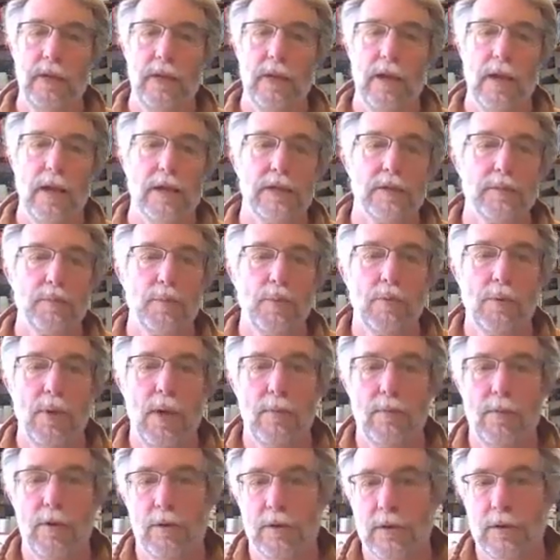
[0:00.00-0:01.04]
The
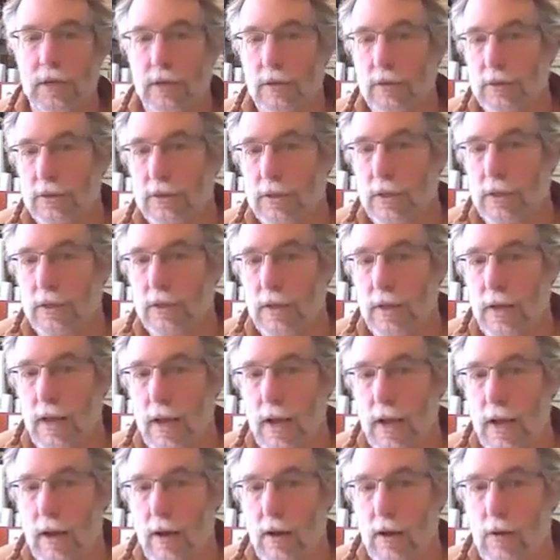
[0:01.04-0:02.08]
S parameter tells
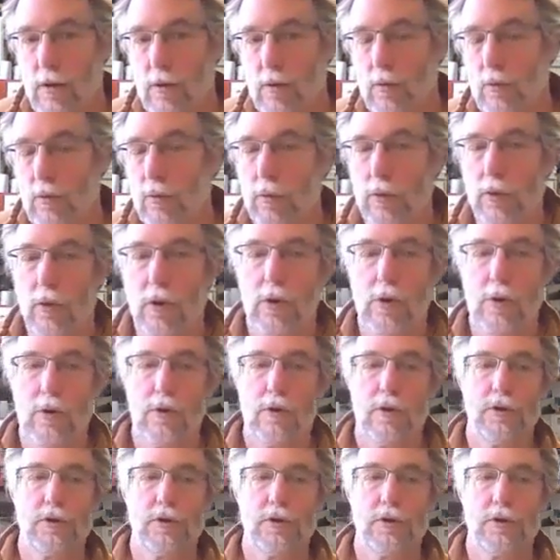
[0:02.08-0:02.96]
it how